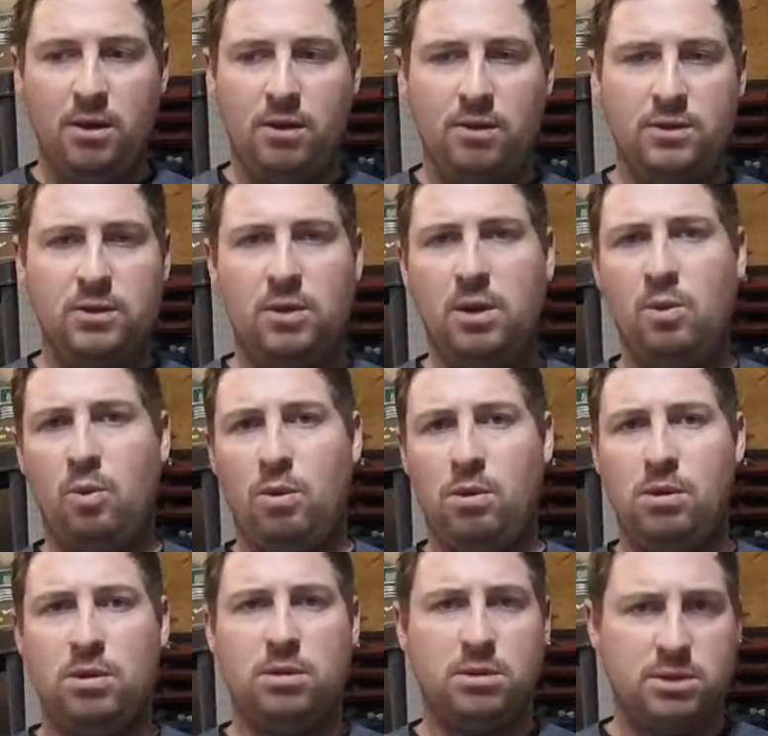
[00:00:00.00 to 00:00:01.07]
There's only
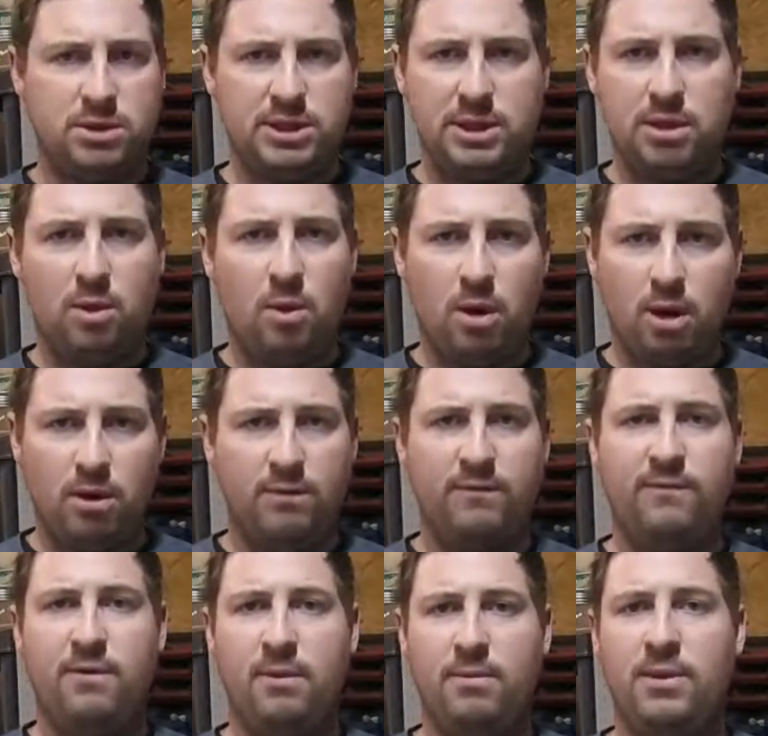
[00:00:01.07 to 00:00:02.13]
one signal wire
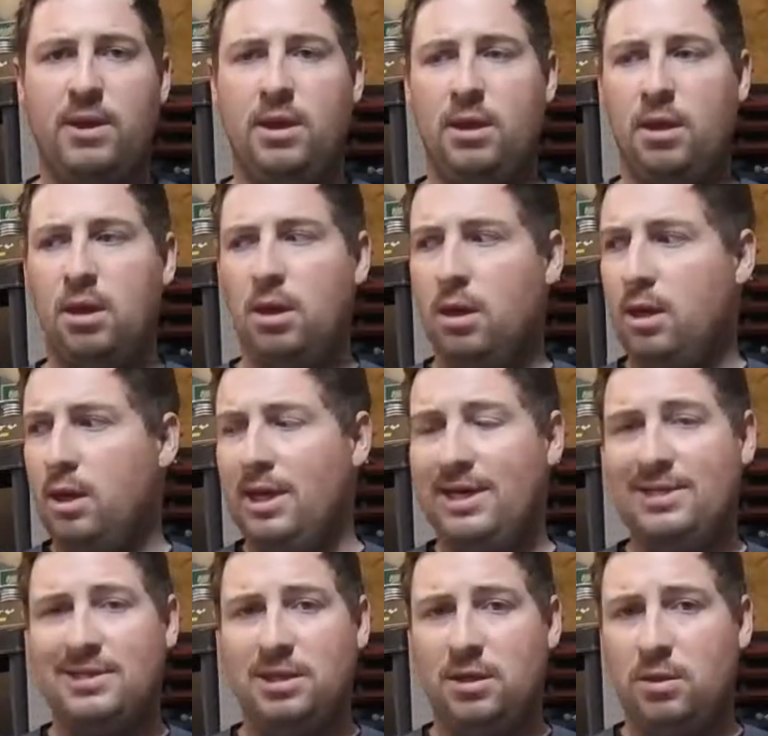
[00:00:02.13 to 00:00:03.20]
from the
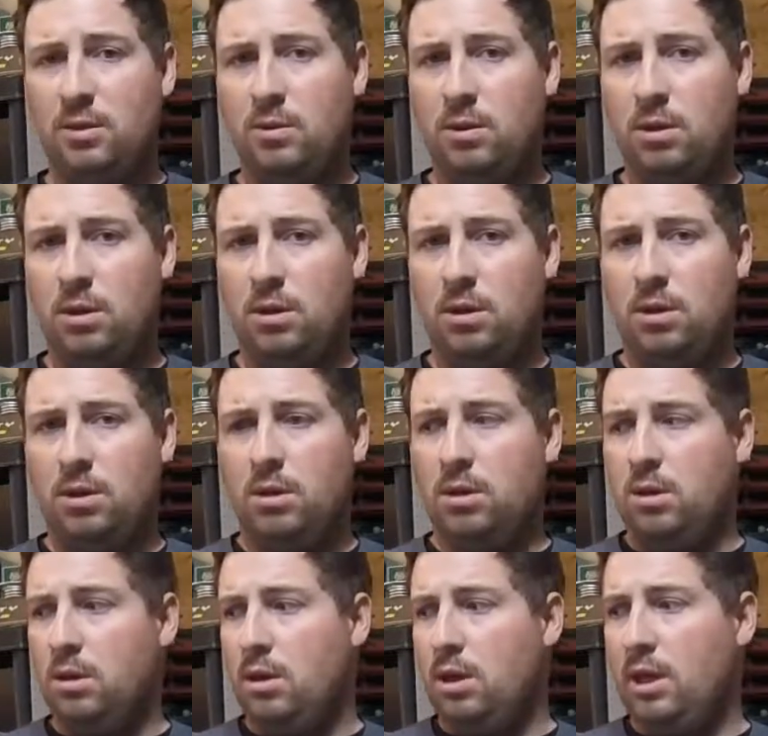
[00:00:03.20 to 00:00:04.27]
ECU,
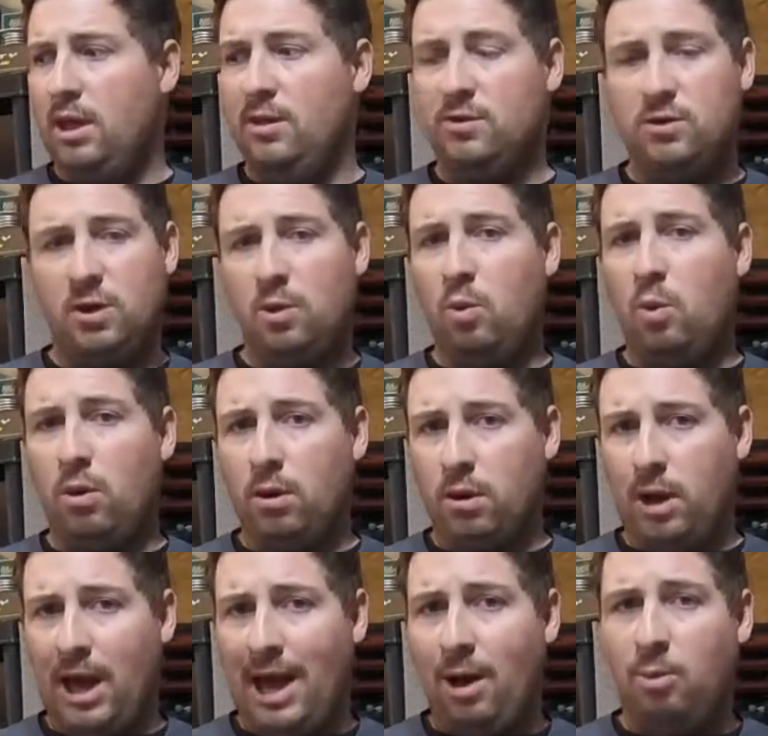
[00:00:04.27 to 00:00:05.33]
and there's only
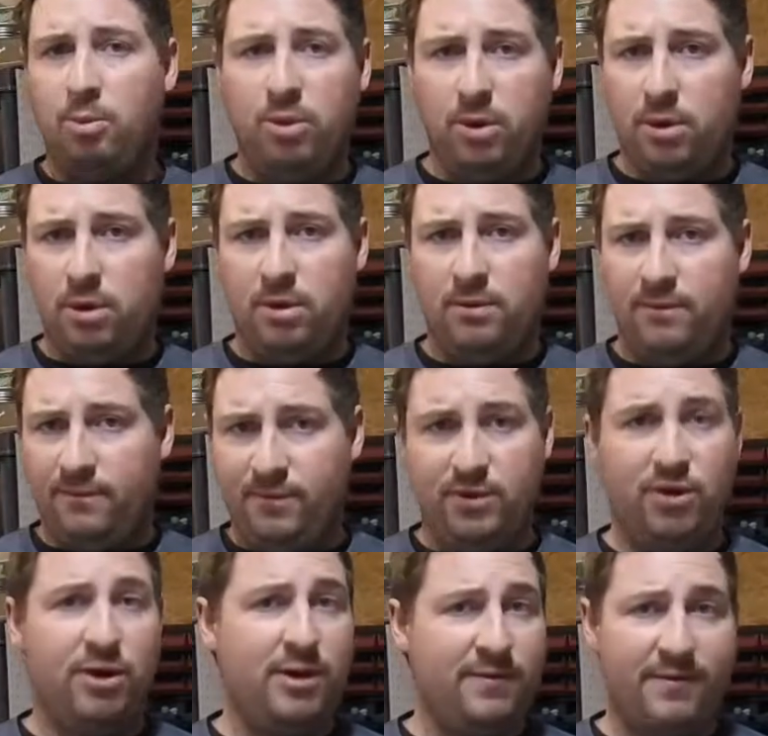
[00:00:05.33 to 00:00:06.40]
one output for
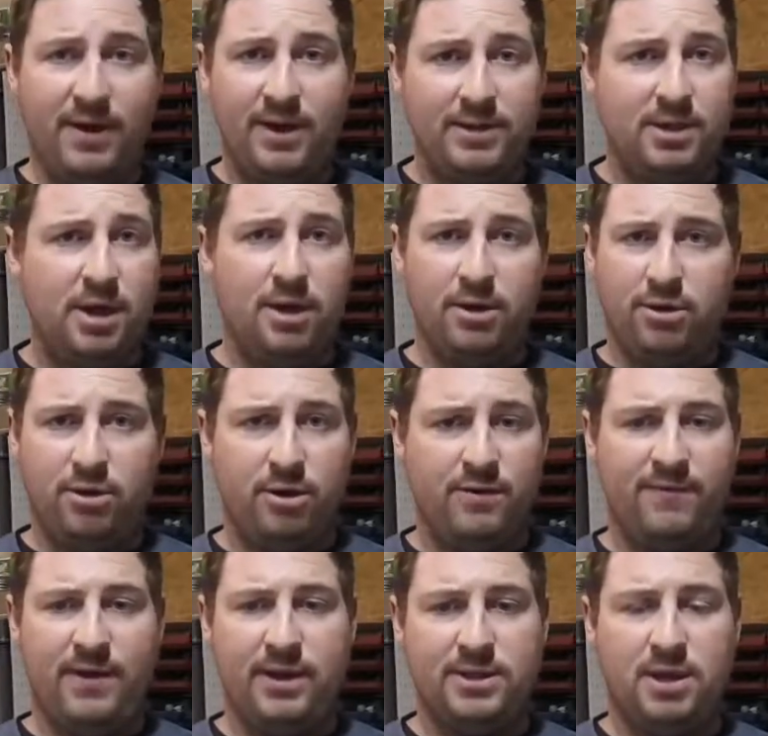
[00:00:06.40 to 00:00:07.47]
turning the fans on and turning
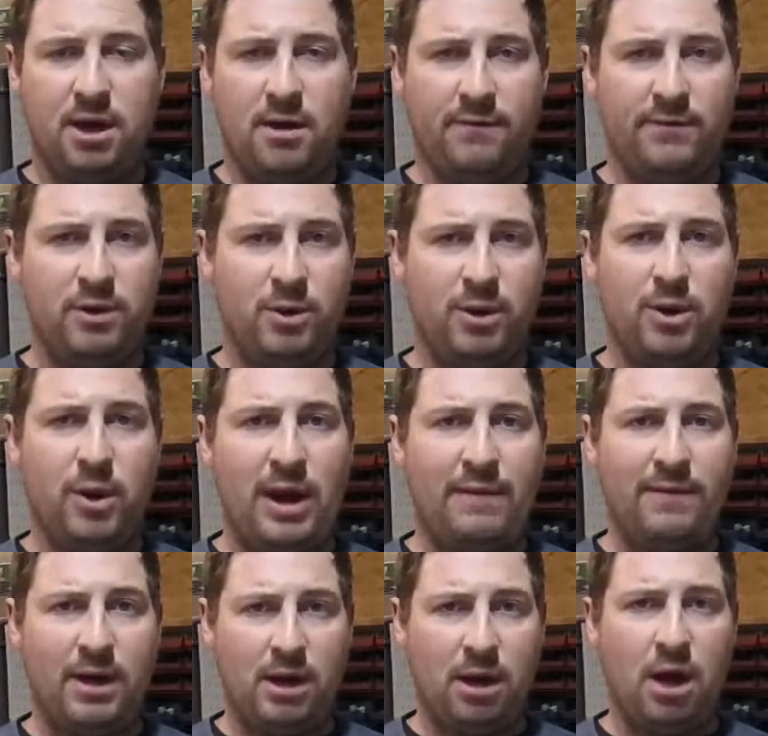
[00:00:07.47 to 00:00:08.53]
the fans off, so I don't
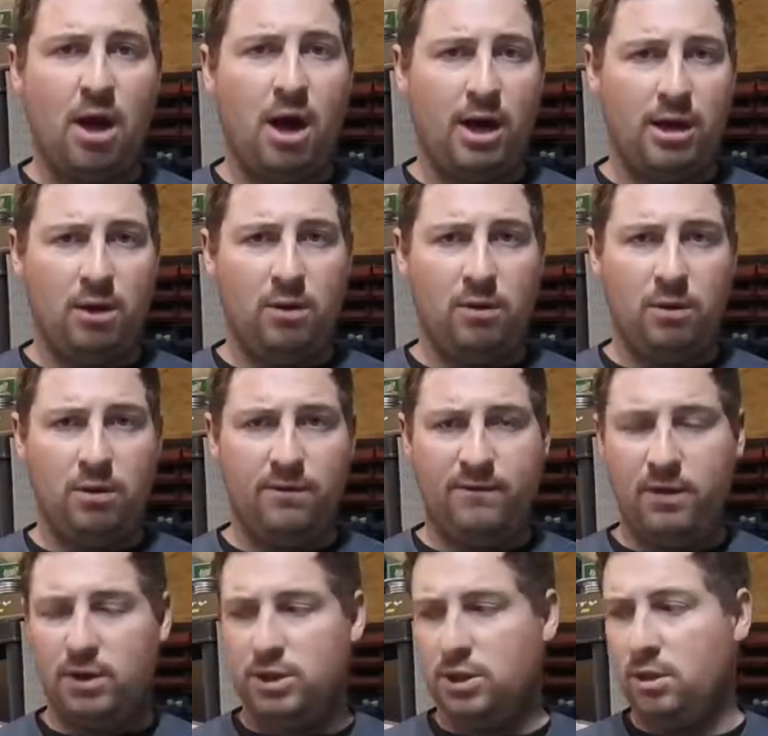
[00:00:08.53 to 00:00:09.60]
have that high-low
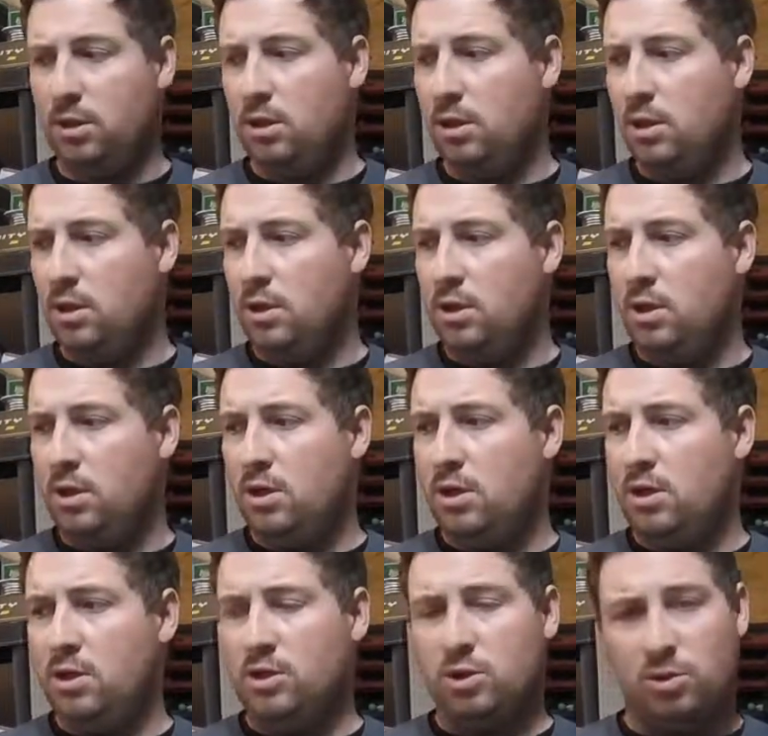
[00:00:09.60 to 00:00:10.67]
function.
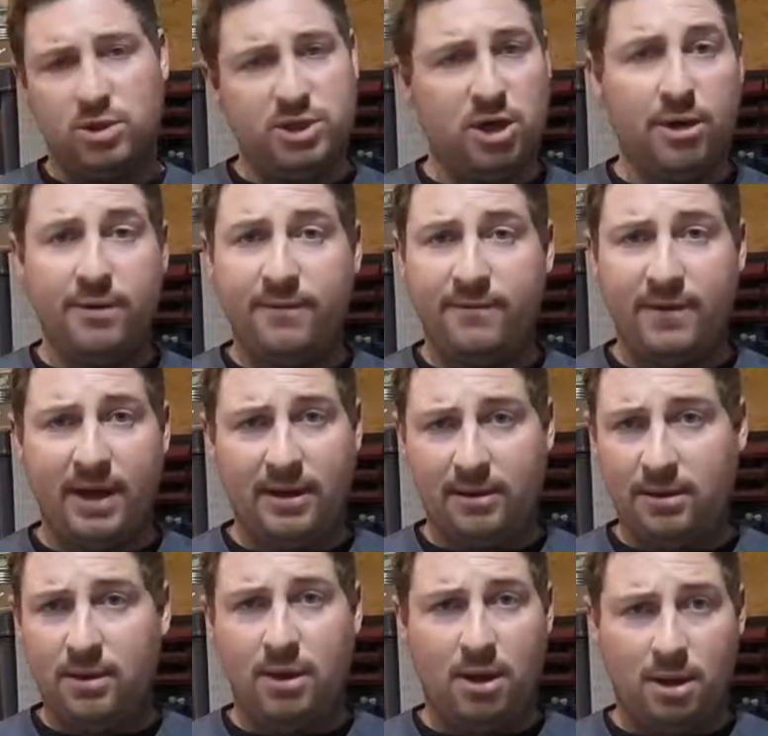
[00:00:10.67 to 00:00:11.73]
So we'll start at
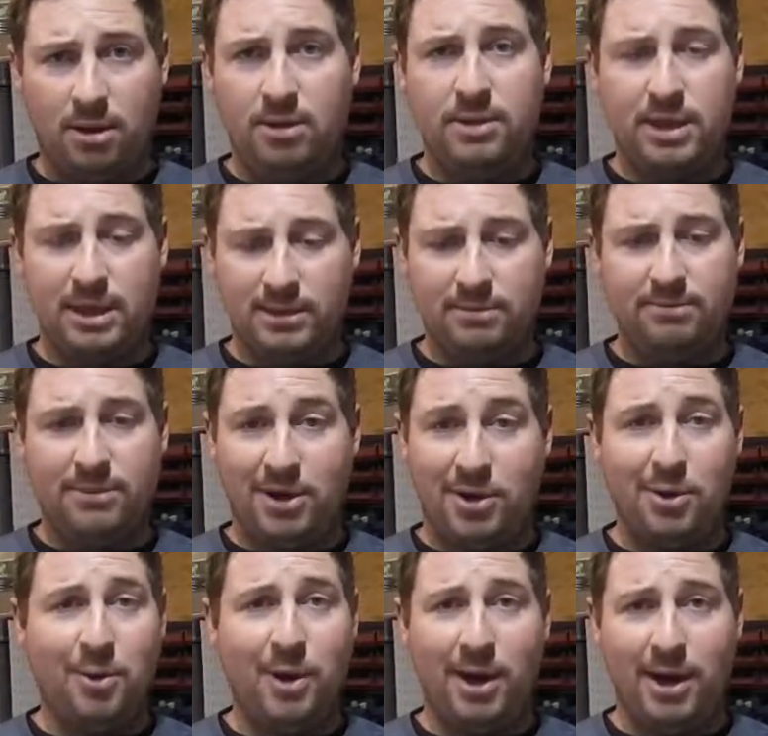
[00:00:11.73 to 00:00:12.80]
all
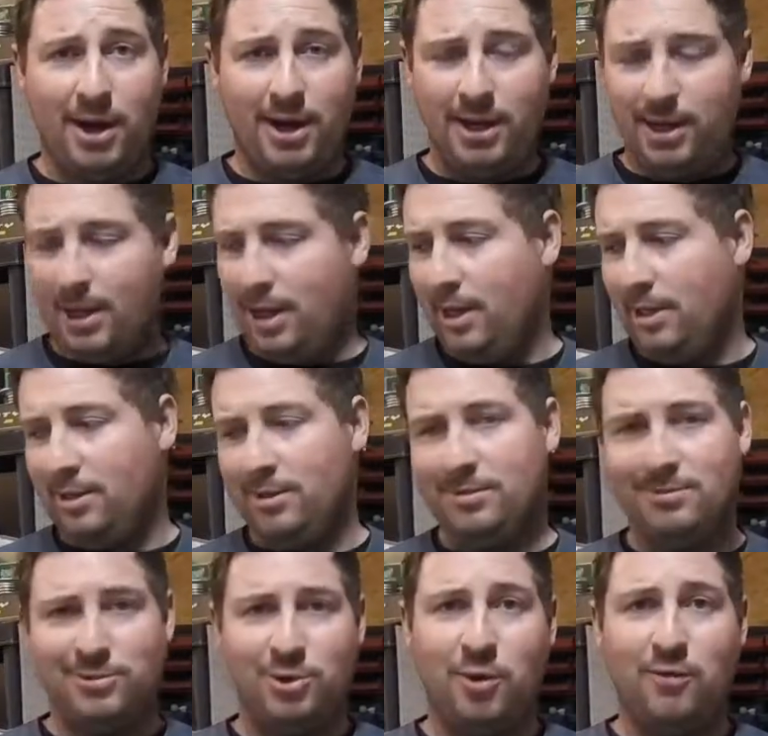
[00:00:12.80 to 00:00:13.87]
the way high and
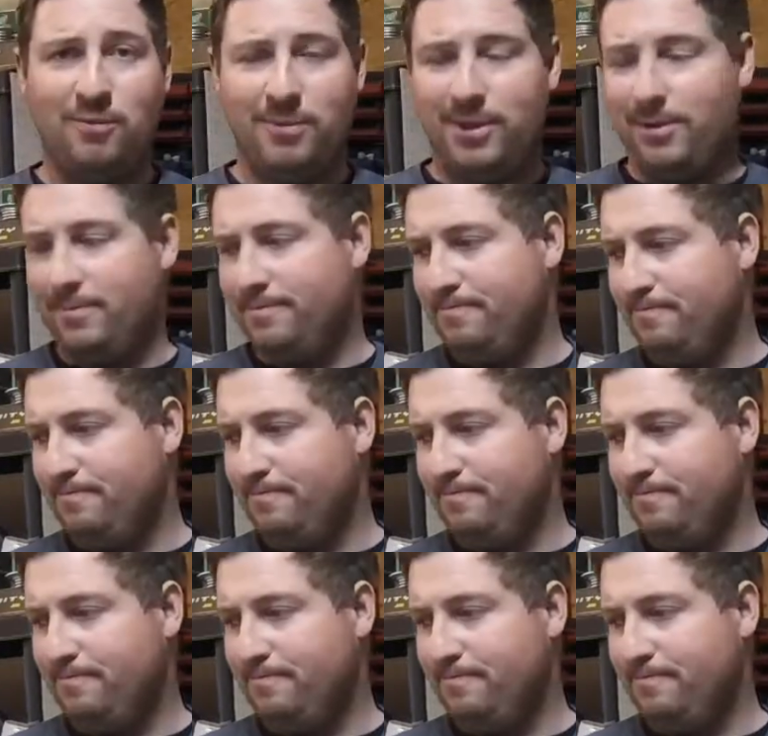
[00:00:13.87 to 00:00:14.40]
go from there.